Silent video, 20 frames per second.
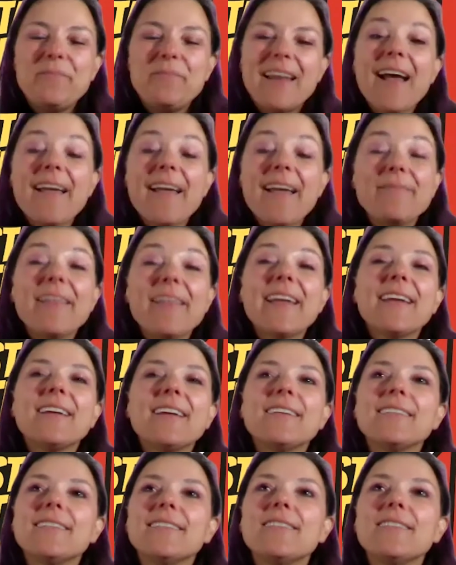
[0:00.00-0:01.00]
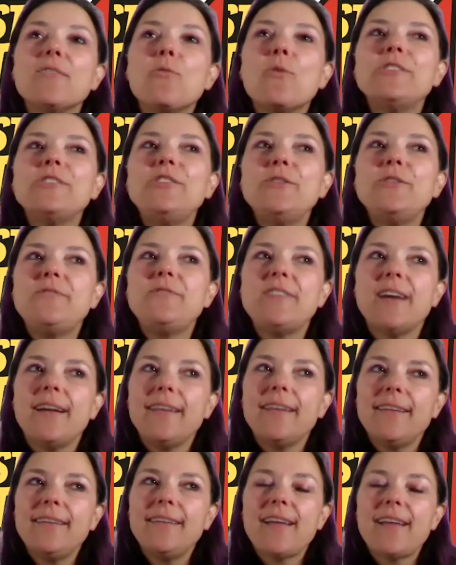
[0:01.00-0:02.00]
I like, once you've
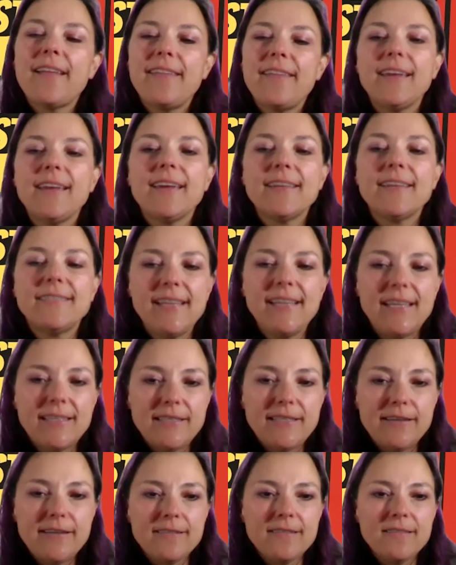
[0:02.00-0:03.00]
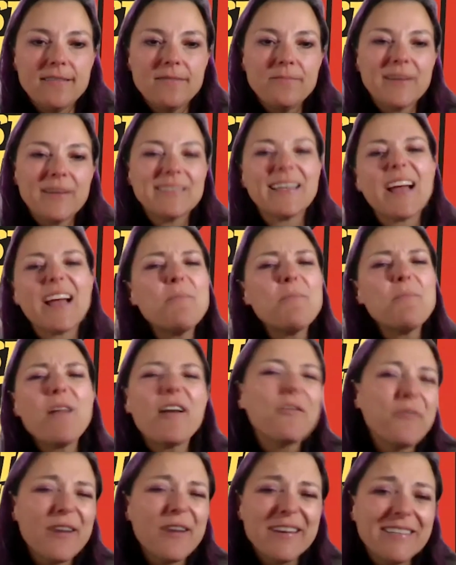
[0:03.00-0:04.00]
done it, I think it gets easier because like, I'm not
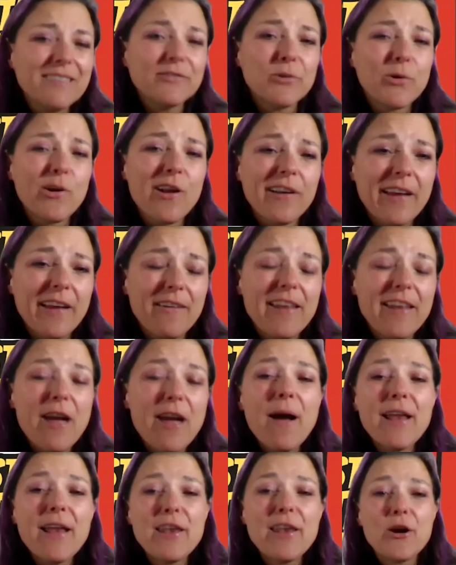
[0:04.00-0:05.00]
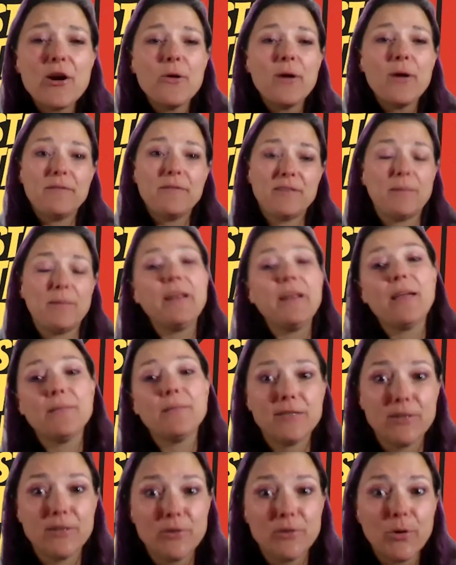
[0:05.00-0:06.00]
afraid to go door knock now. Now I know if somebody
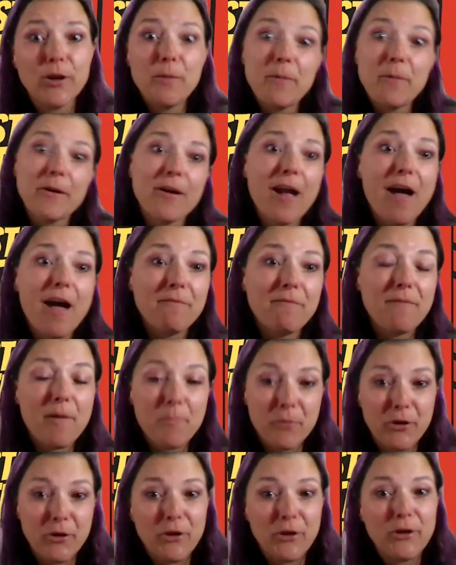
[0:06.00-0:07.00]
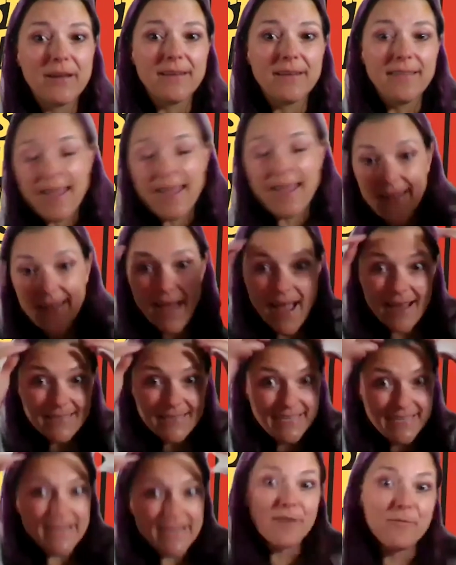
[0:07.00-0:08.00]
comes to the door, you better have a pretty good like
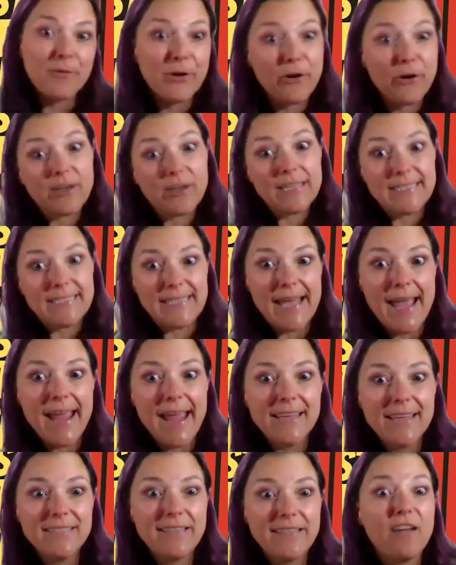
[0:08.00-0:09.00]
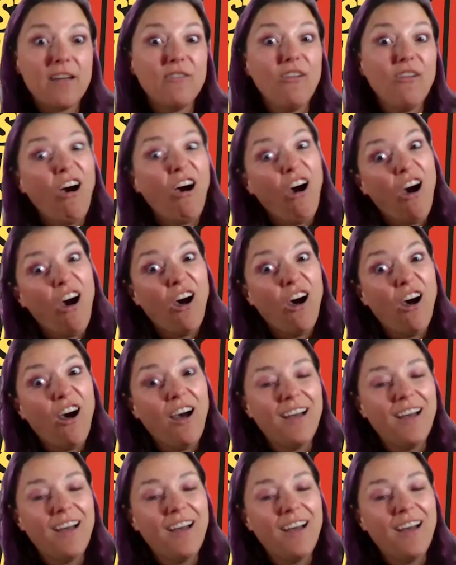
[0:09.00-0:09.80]
idea of what you're going to say instead of, oh,